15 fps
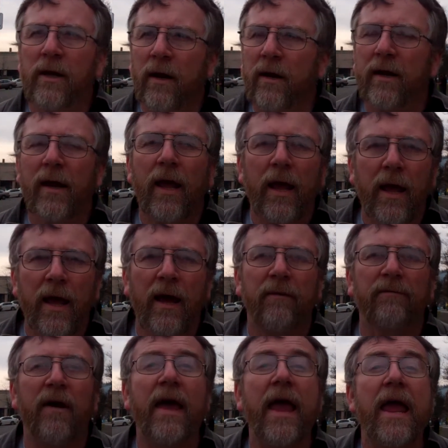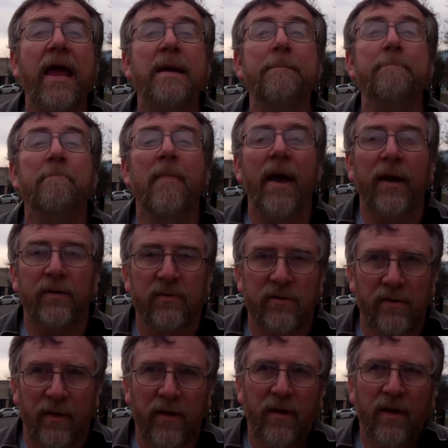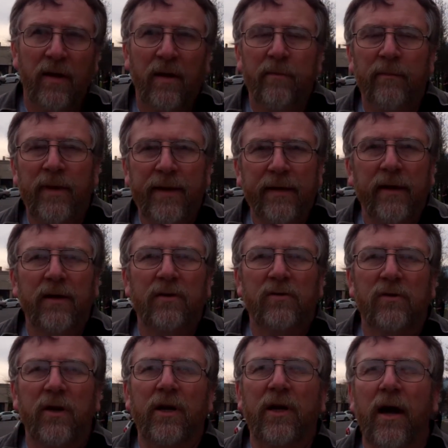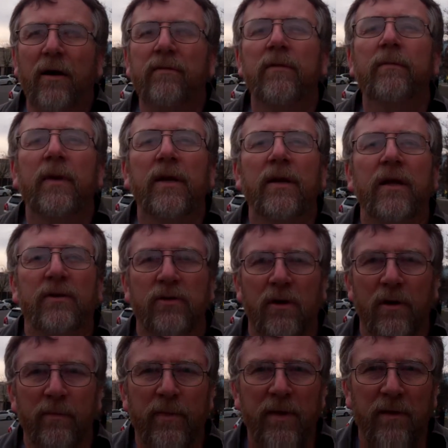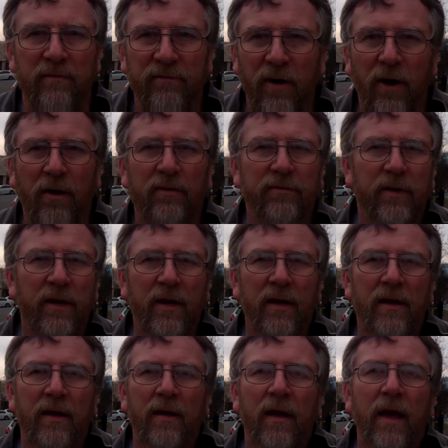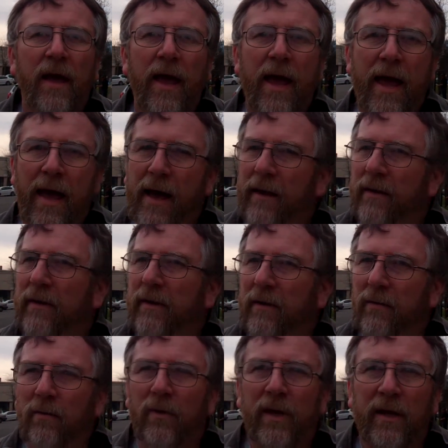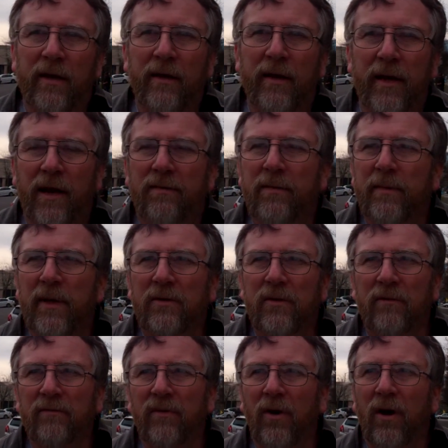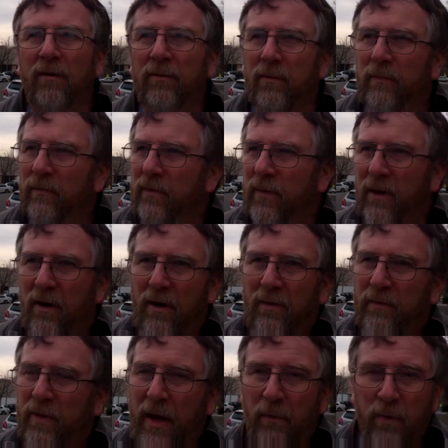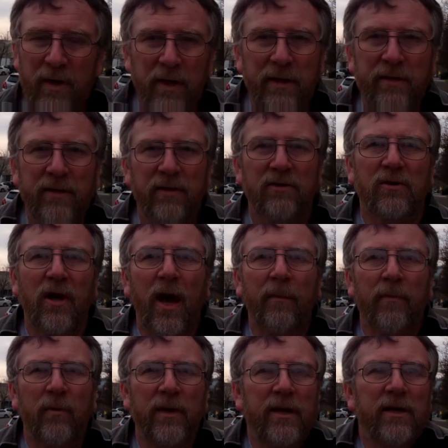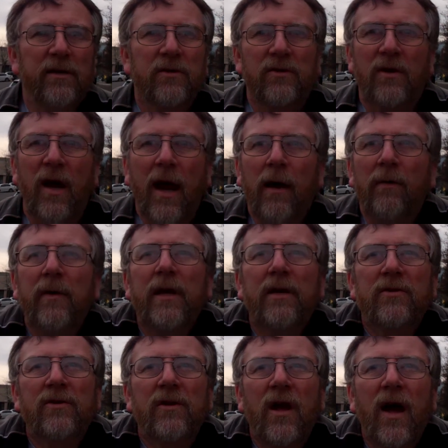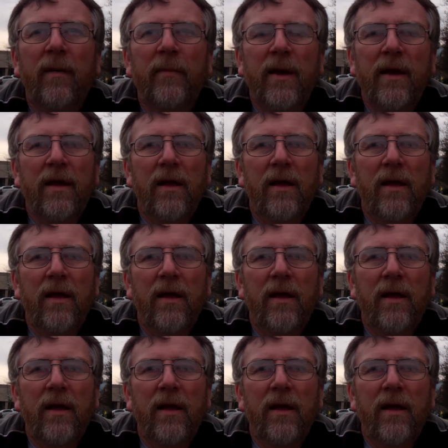We are going to have a mess because the government is going to be involved. And when the government's involved, you know, and we need to stop, how are you going to stop